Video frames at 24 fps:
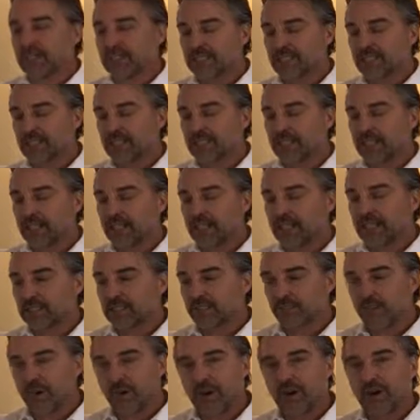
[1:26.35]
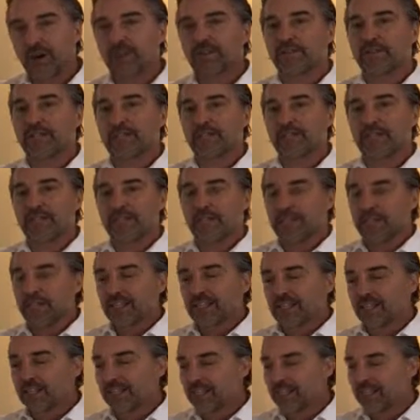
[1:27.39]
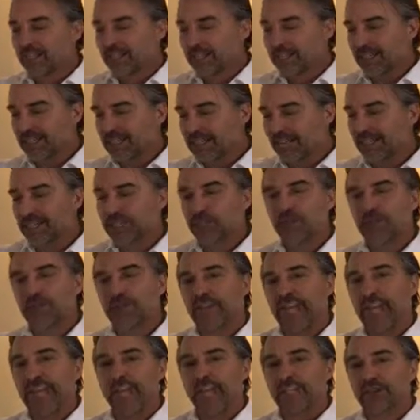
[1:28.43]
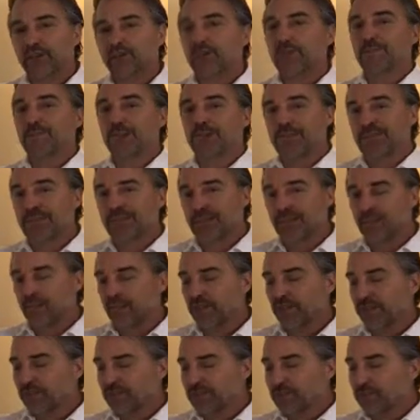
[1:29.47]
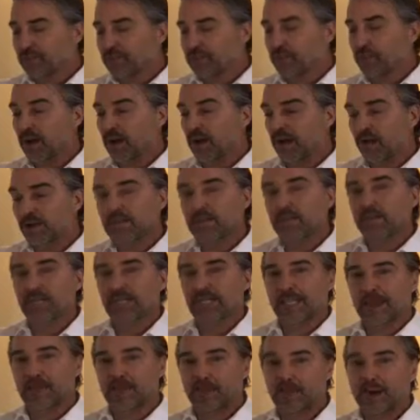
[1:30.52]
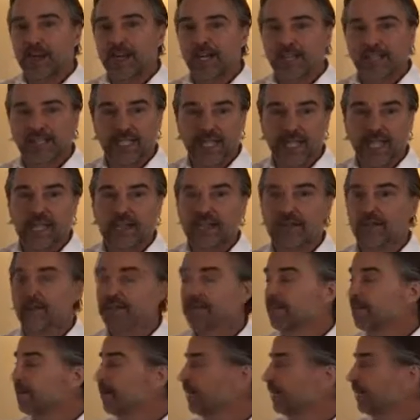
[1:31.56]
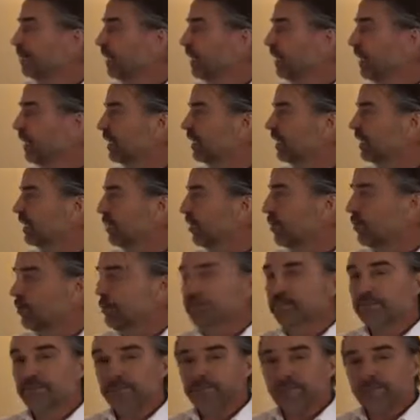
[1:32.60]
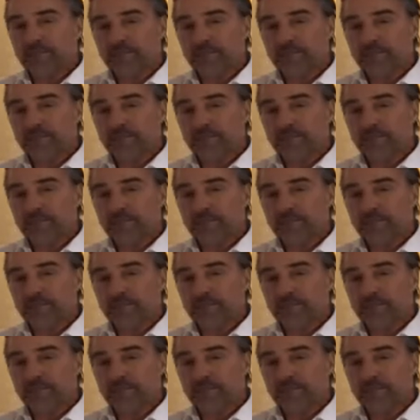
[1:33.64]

It's just a, it's part of the, the nature of entropy. You know, things ultimately break down. And so,